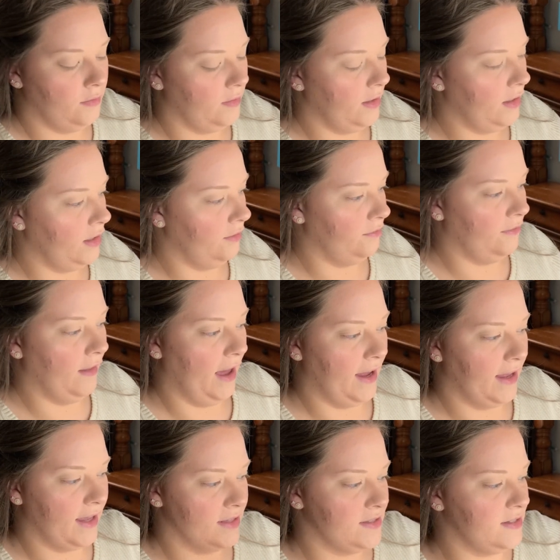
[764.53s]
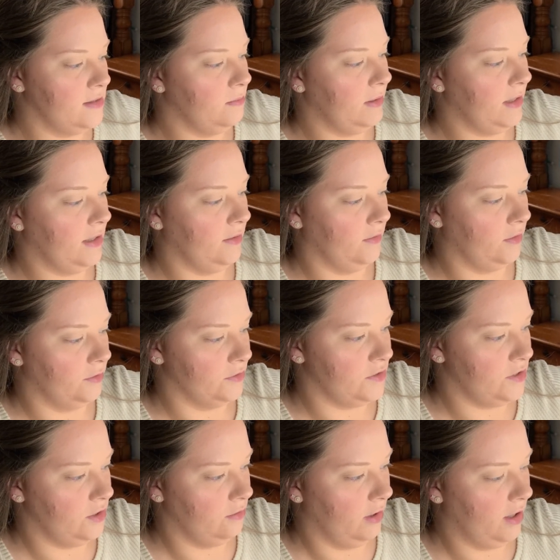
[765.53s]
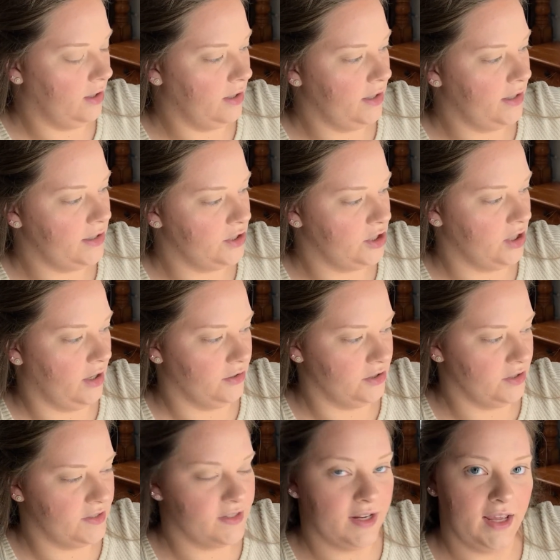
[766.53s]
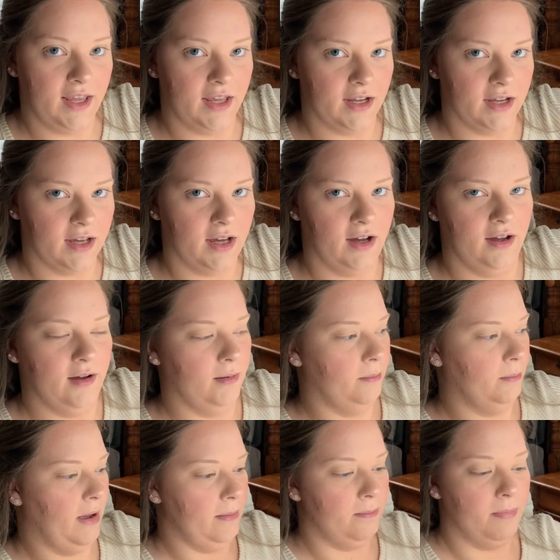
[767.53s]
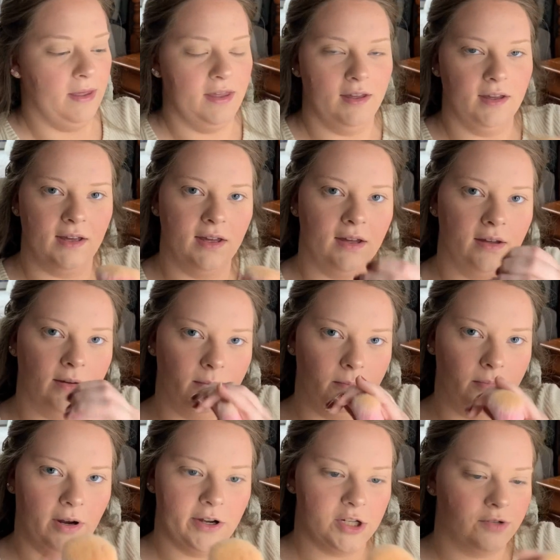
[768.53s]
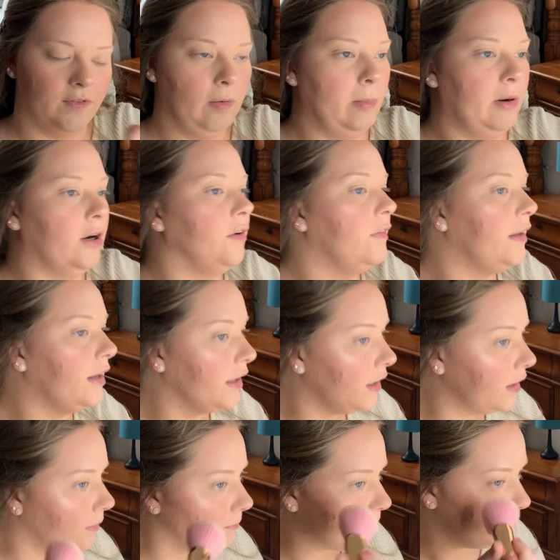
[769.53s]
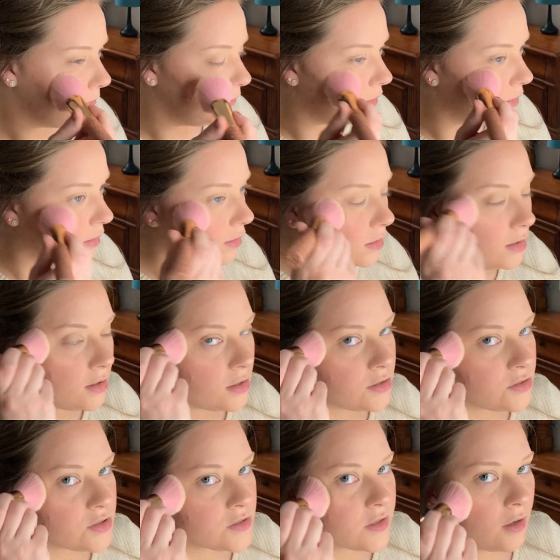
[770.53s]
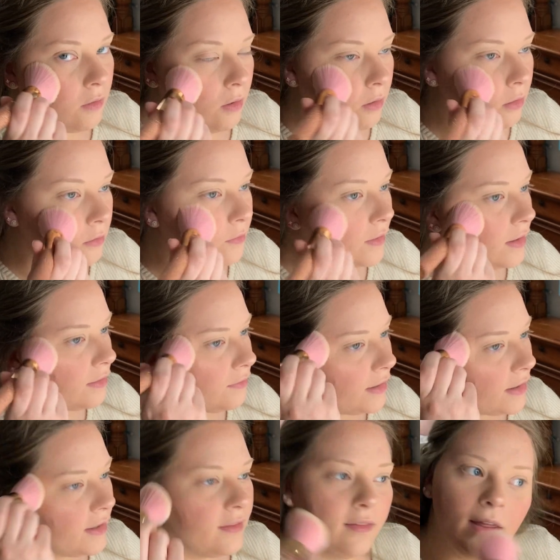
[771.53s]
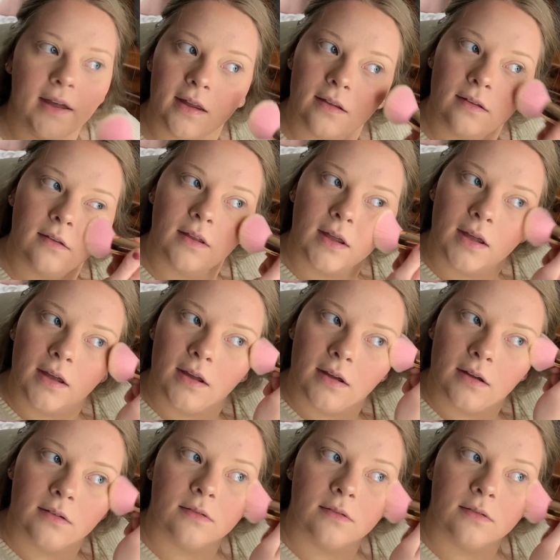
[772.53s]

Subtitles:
Then if that gets to be a little too harsh, I'll just take my big brush from earlier and just go over it very lightly,